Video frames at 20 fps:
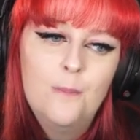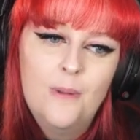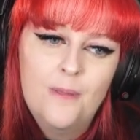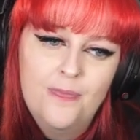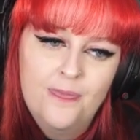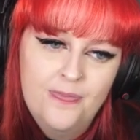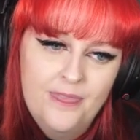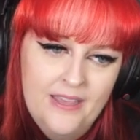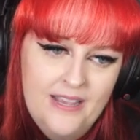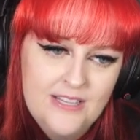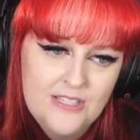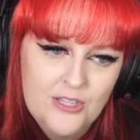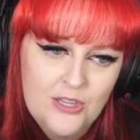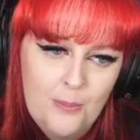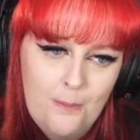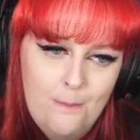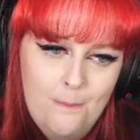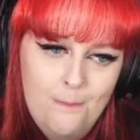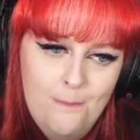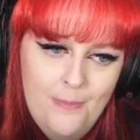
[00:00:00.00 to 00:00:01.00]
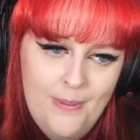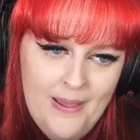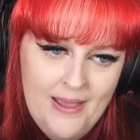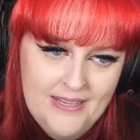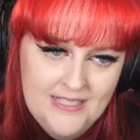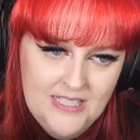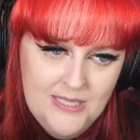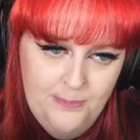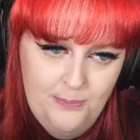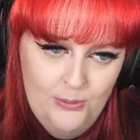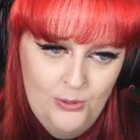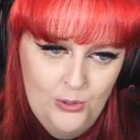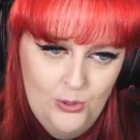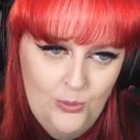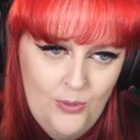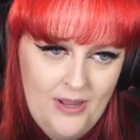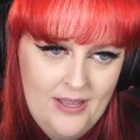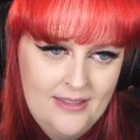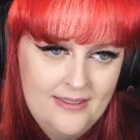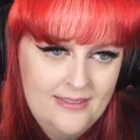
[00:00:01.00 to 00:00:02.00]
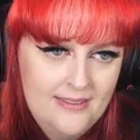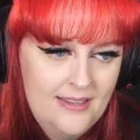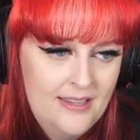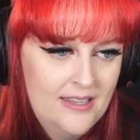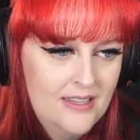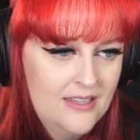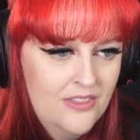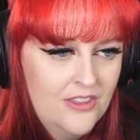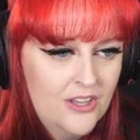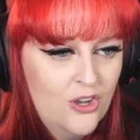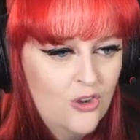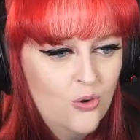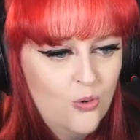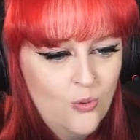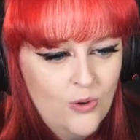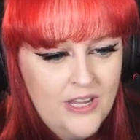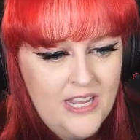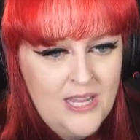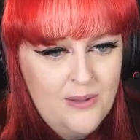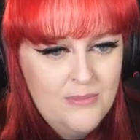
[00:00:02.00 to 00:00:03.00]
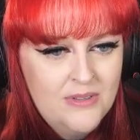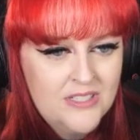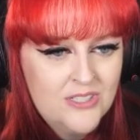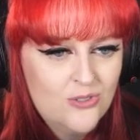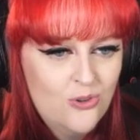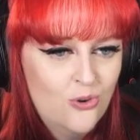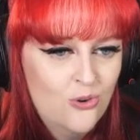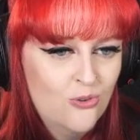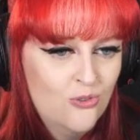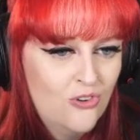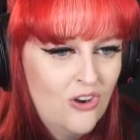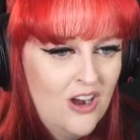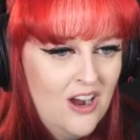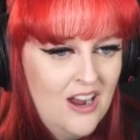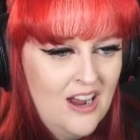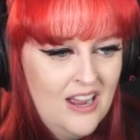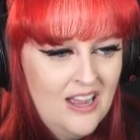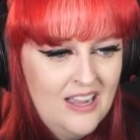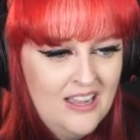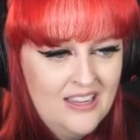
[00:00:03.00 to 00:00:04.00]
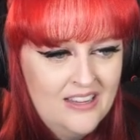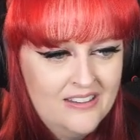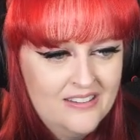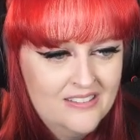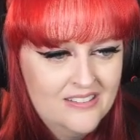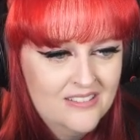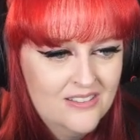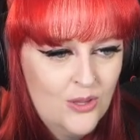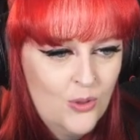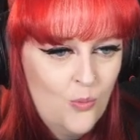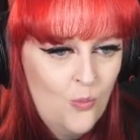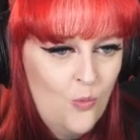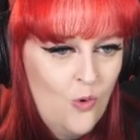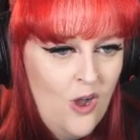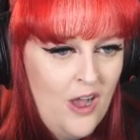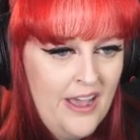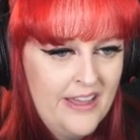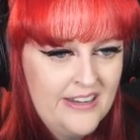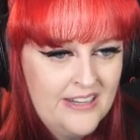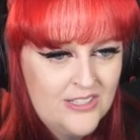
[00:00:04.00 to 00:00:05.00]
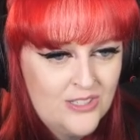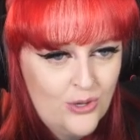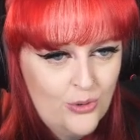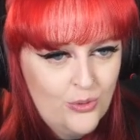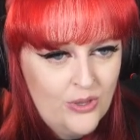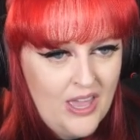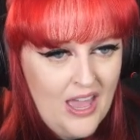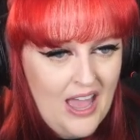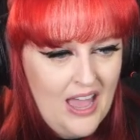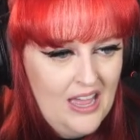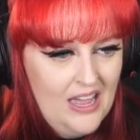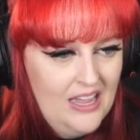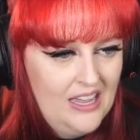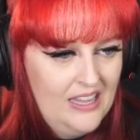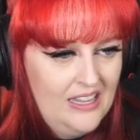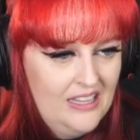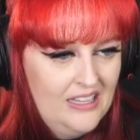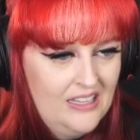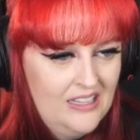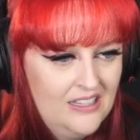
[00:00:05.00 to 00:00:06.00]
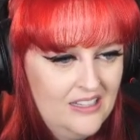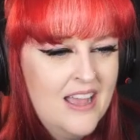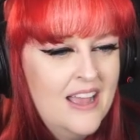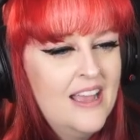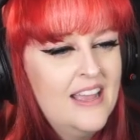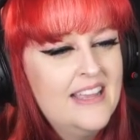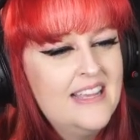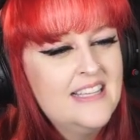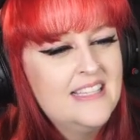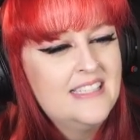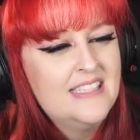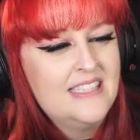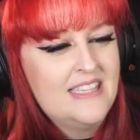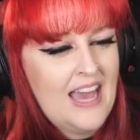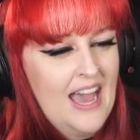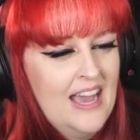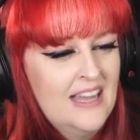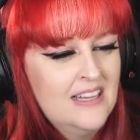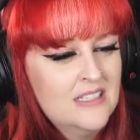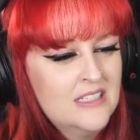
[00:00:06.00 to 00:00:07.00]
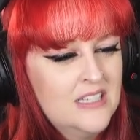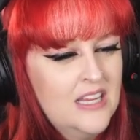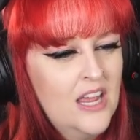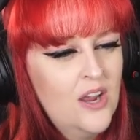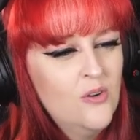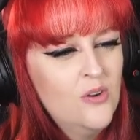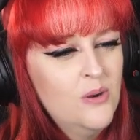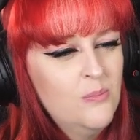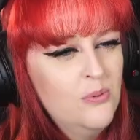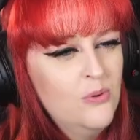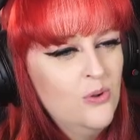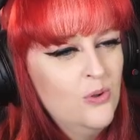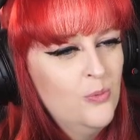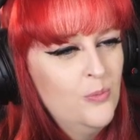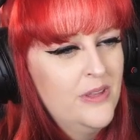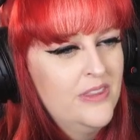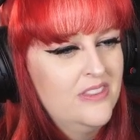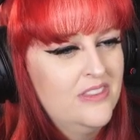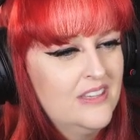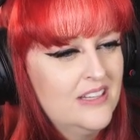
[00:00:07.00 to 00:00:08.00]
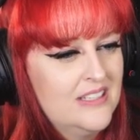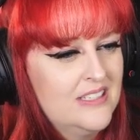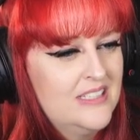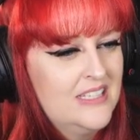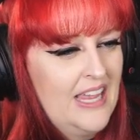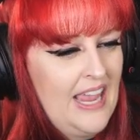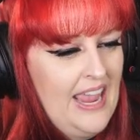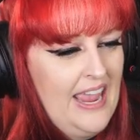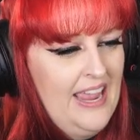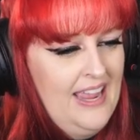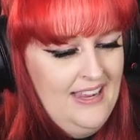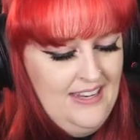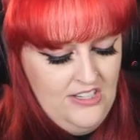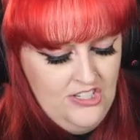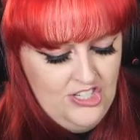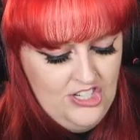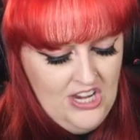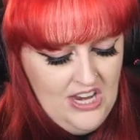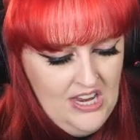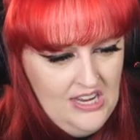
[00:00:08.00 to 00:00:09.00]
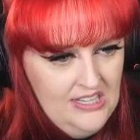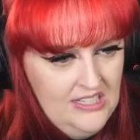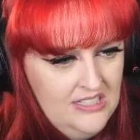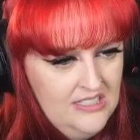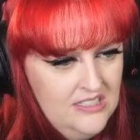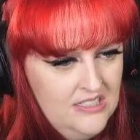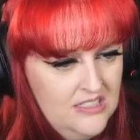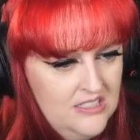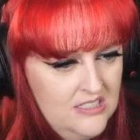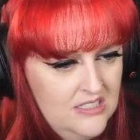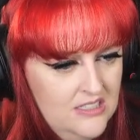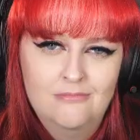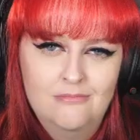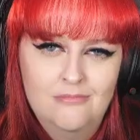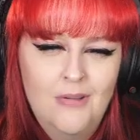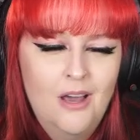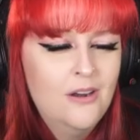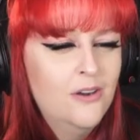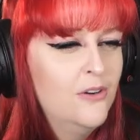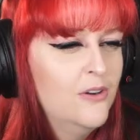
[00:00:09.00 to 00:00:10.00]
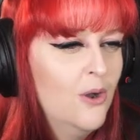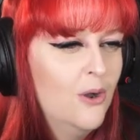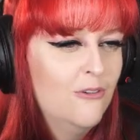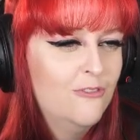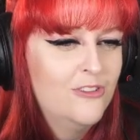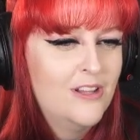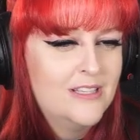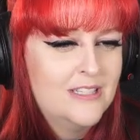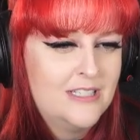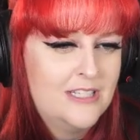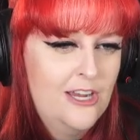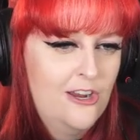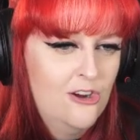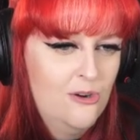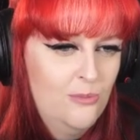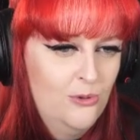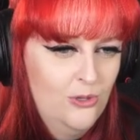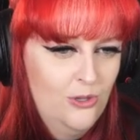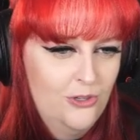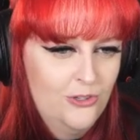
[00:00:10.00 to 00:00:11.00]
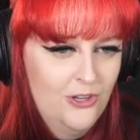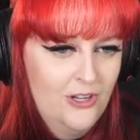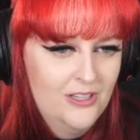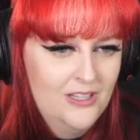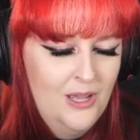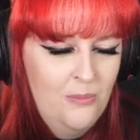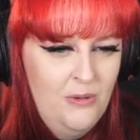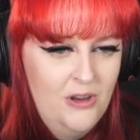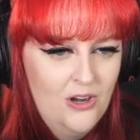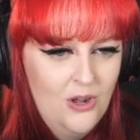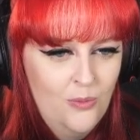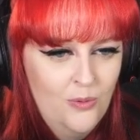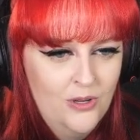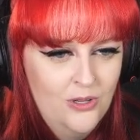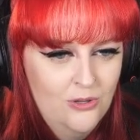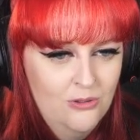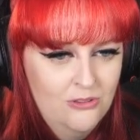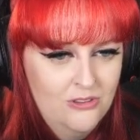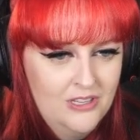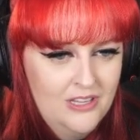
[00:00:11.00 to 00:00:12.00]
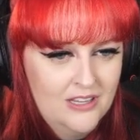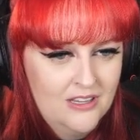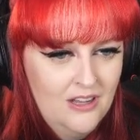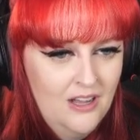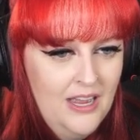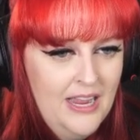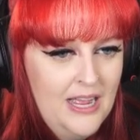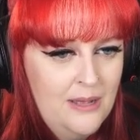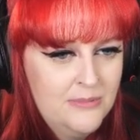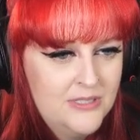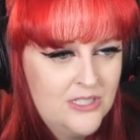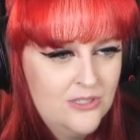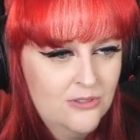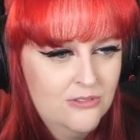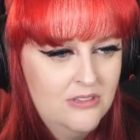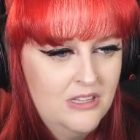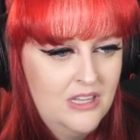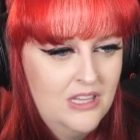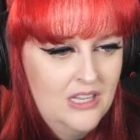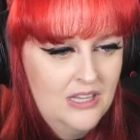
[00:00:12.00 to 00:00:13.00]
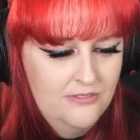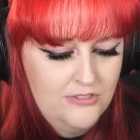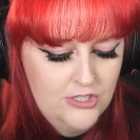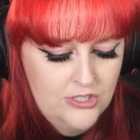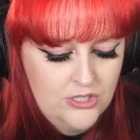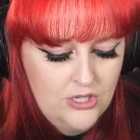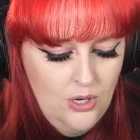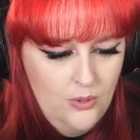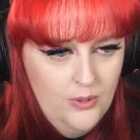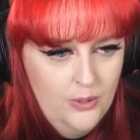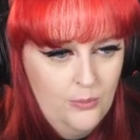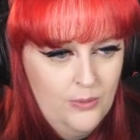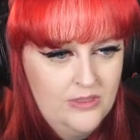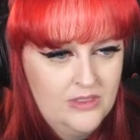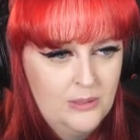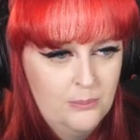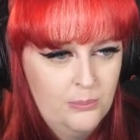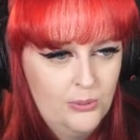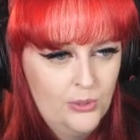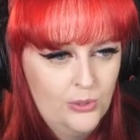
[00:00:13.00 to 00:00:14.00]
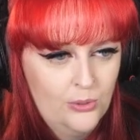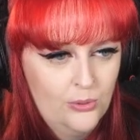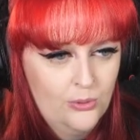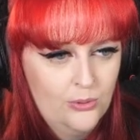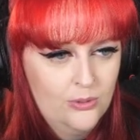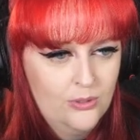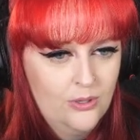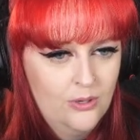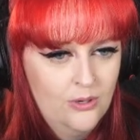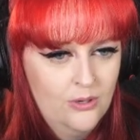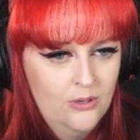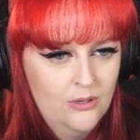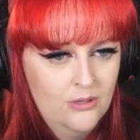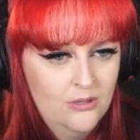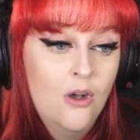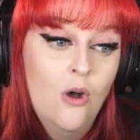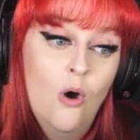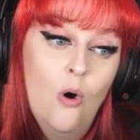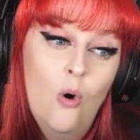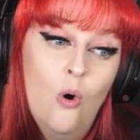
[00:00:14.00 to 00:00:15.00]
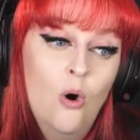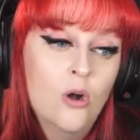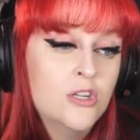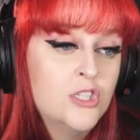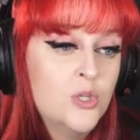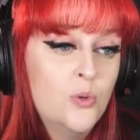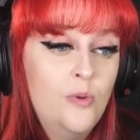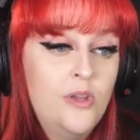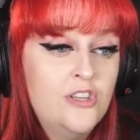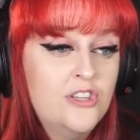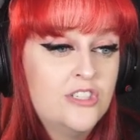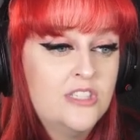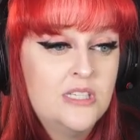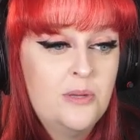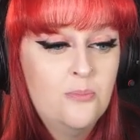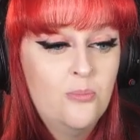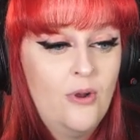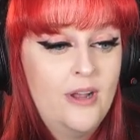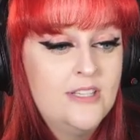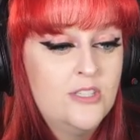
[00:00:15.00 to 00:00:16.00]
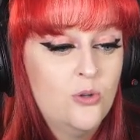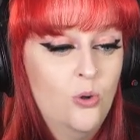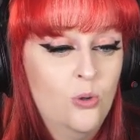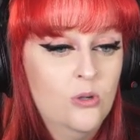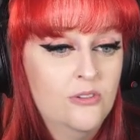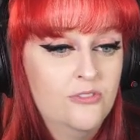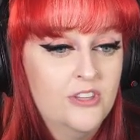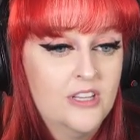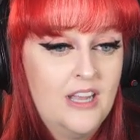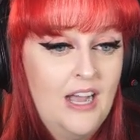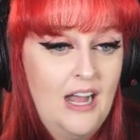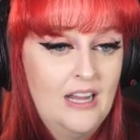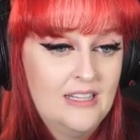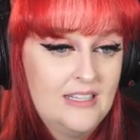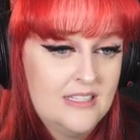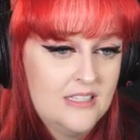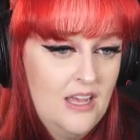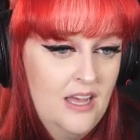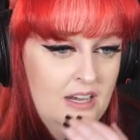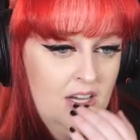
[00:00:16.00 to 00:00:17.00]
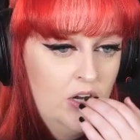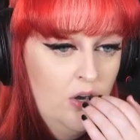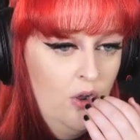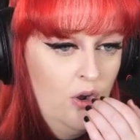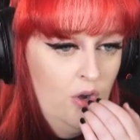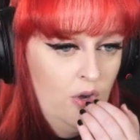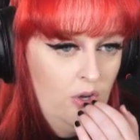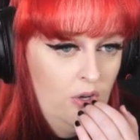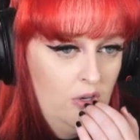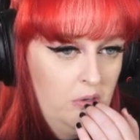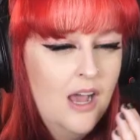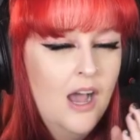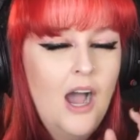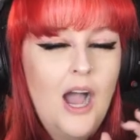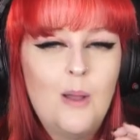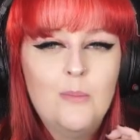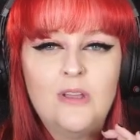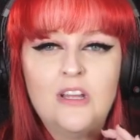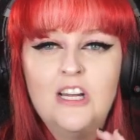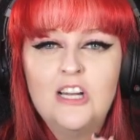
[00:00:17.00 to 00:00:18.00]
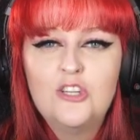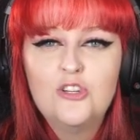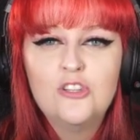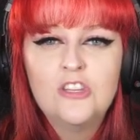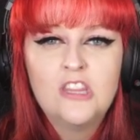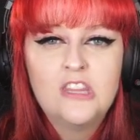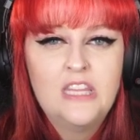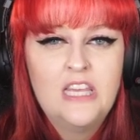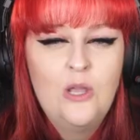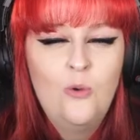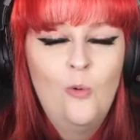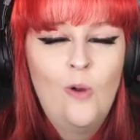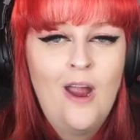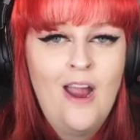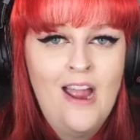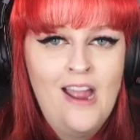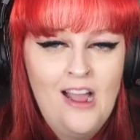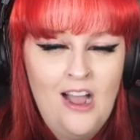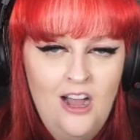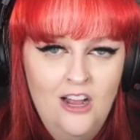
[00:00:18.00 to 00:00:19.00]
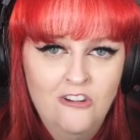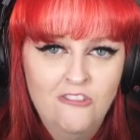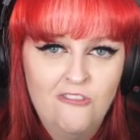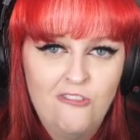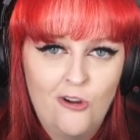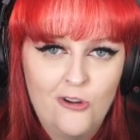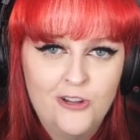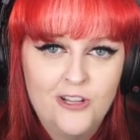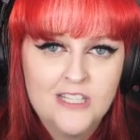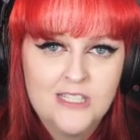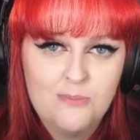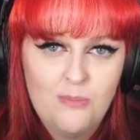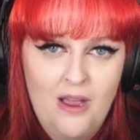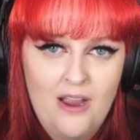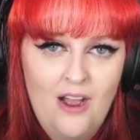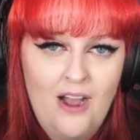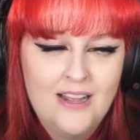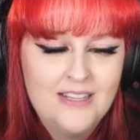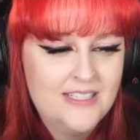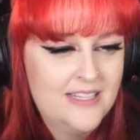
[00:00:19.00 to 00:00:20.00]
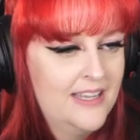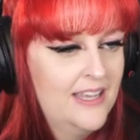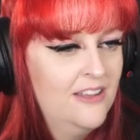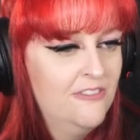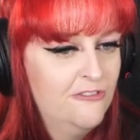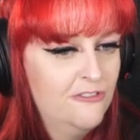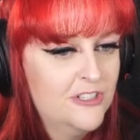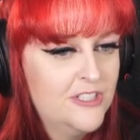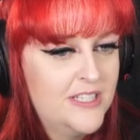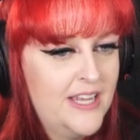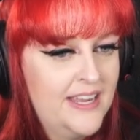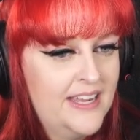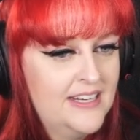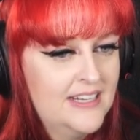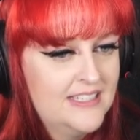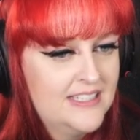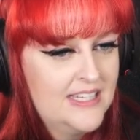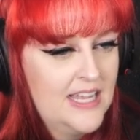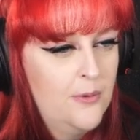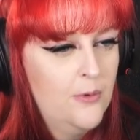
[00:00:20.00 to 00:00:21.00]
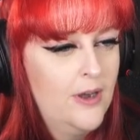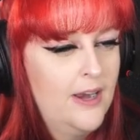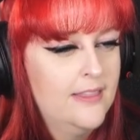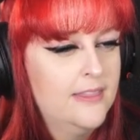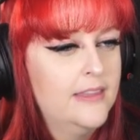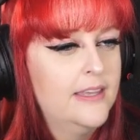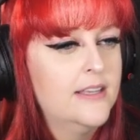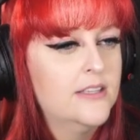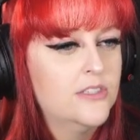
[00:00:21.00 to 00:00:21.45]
But these are the best blue, I think. The cream is all right. The white is okay. Is that terrible with the tan jeans? I don't know if that's terrible or not. Let me know what you think. I am still thinking of just going with the blue though. Or do we just embrace all of the colors? I don't know. I'm gonna do the thing where I unfocus my eyes again for a second and see what I think.